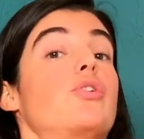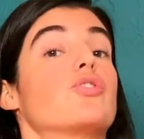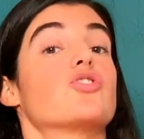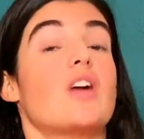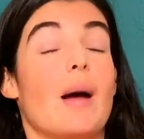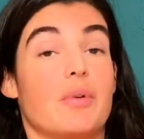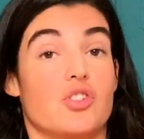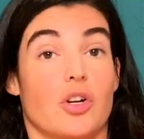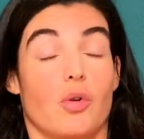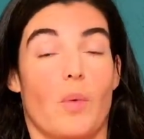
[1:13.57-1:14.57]
your strap is
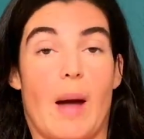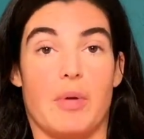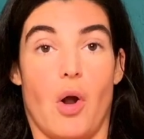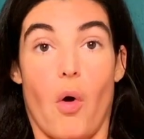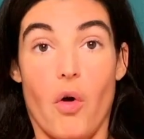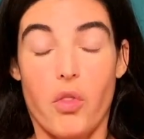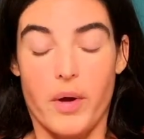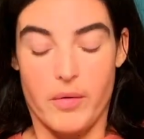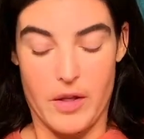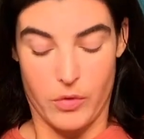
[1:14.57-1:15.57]
you're gonna wrap it all the way
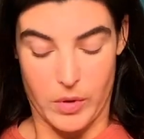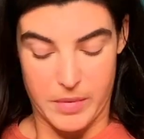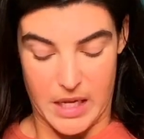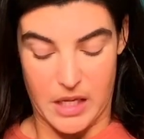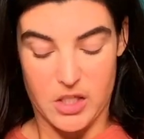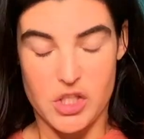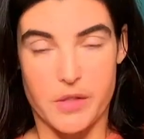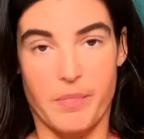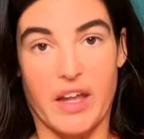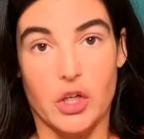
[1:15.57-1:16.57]
around the rib cage
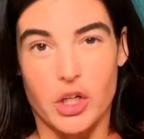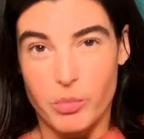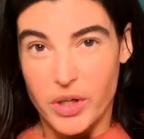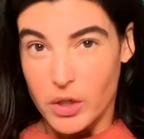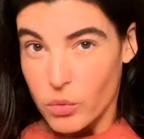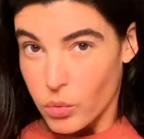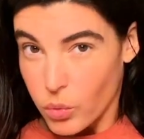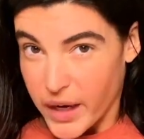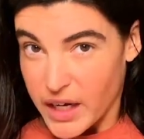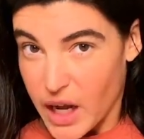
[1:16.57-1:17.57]
and you're gonna bring it
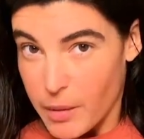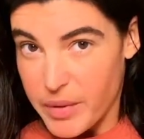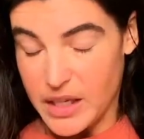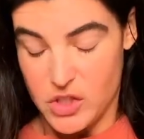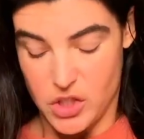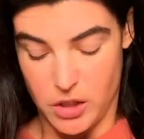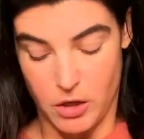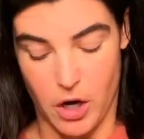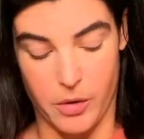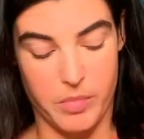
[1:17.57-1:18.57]
right up into
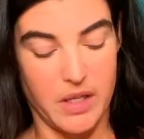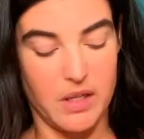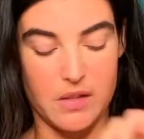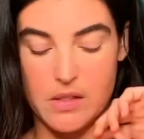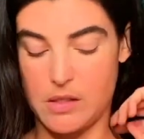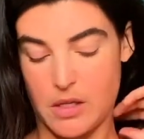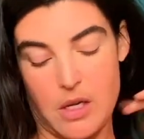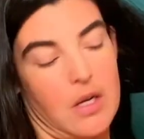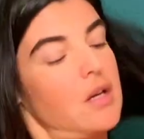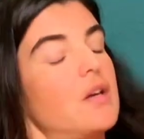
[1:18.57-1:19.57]
your armpits.
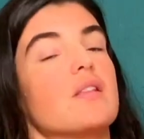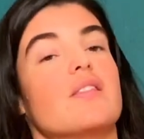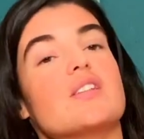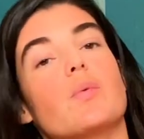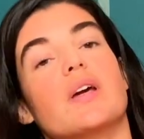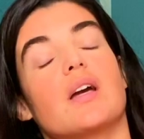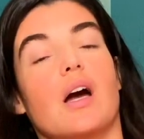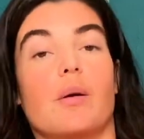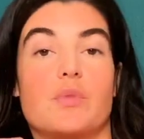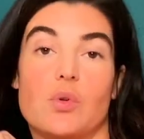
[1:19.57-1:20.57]
This way it
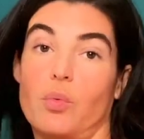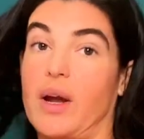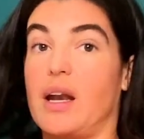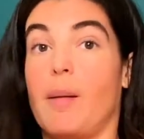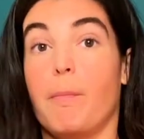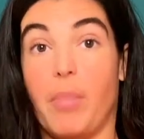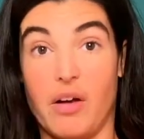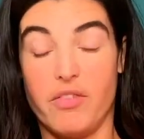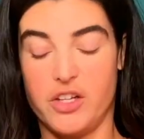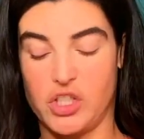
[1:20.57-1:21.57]
comes right
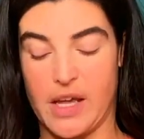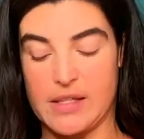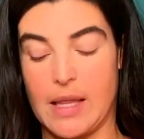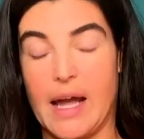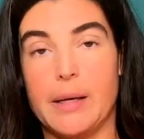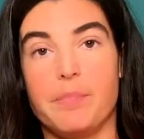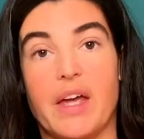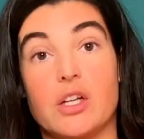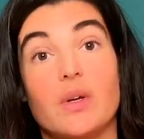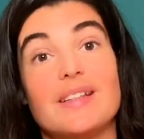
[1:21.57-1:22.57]
above the chest line
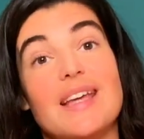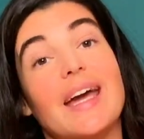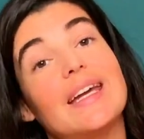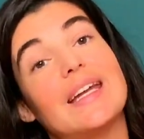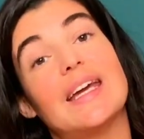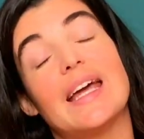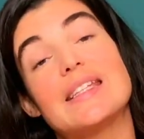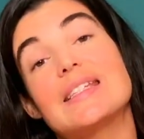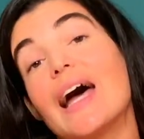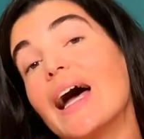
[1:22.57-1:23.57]
and you can tighten it
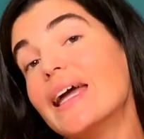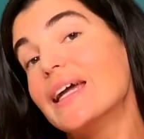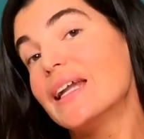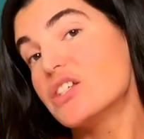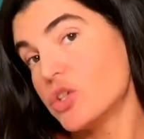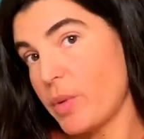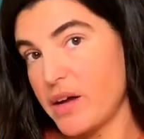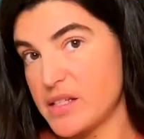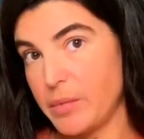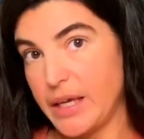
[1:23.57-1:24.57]
as tight as you
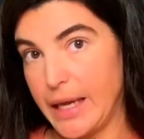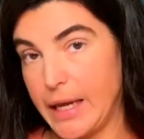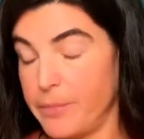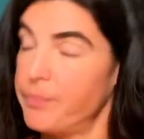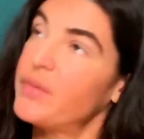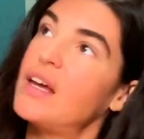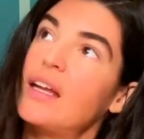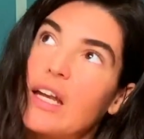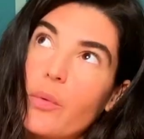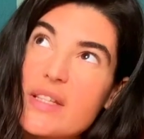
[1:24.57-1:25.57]
possibly can.
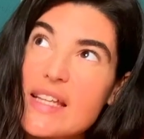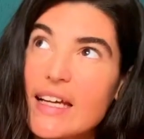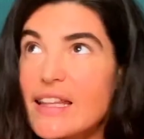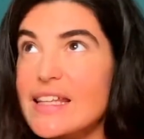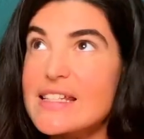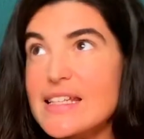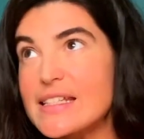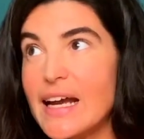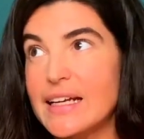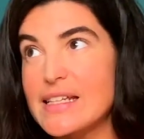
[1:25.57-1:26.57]
Now once I get this as
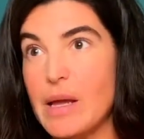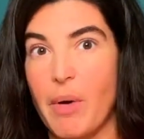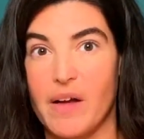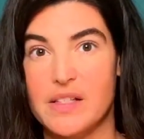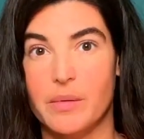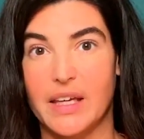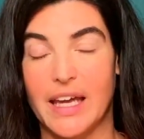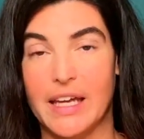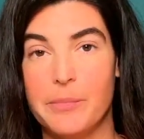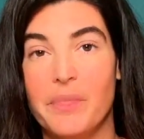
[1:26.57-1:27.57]
tight as I possibly
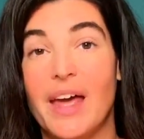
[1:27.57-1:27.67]
can,